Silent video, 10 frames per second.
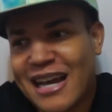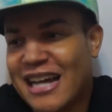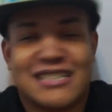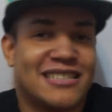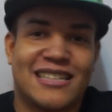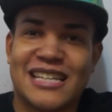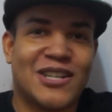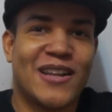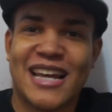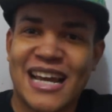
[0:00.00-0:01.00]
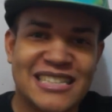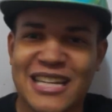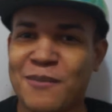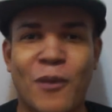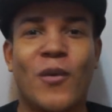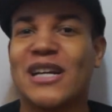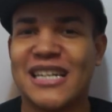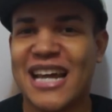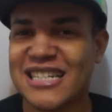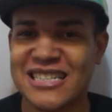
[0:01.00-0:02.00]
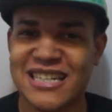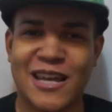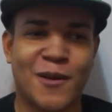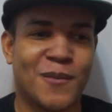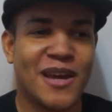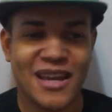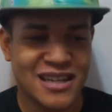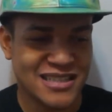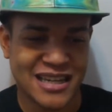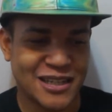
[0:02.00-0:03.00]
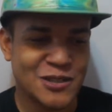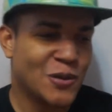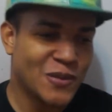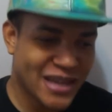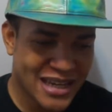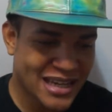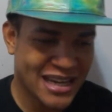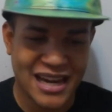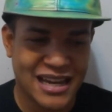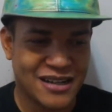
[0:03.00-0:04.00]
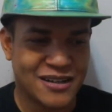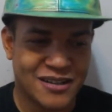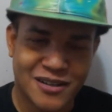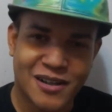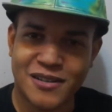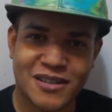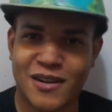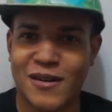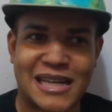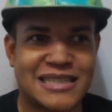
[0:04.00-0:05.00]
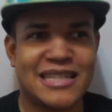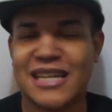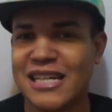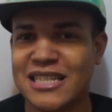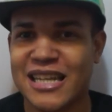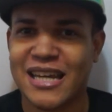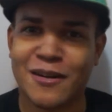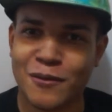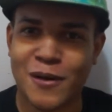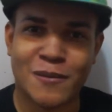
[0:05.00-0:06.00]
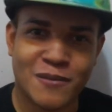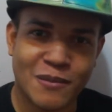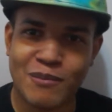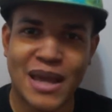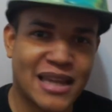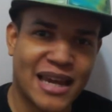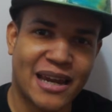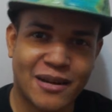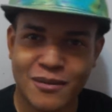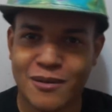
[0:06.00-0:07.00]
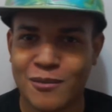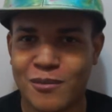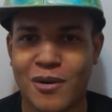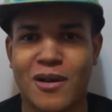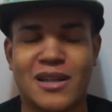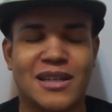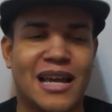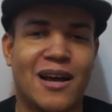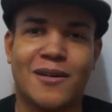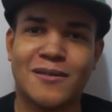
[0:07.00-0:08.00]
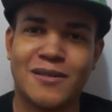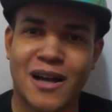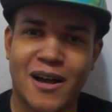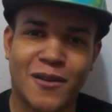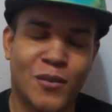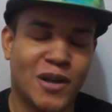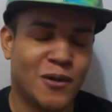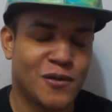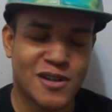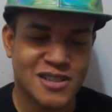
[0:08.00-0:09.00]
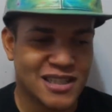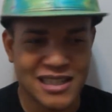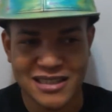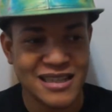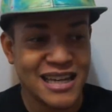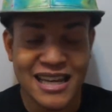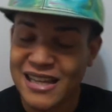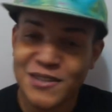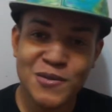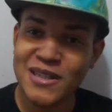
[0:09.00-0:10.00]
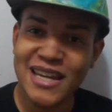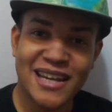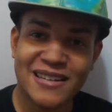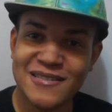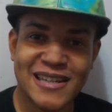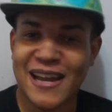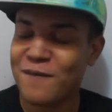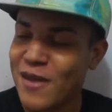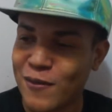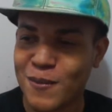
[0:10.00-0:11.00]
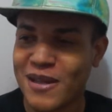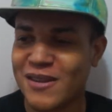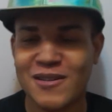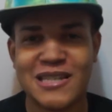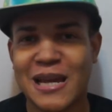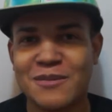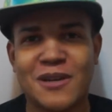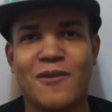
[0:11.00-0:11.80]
I just that's all I got. It's like my one connection to him is like Toon Link and uh, you know I guess Teenage Link from Melee Brawl and now uh, Wii U version, and that's really it. It's like I've never played those games.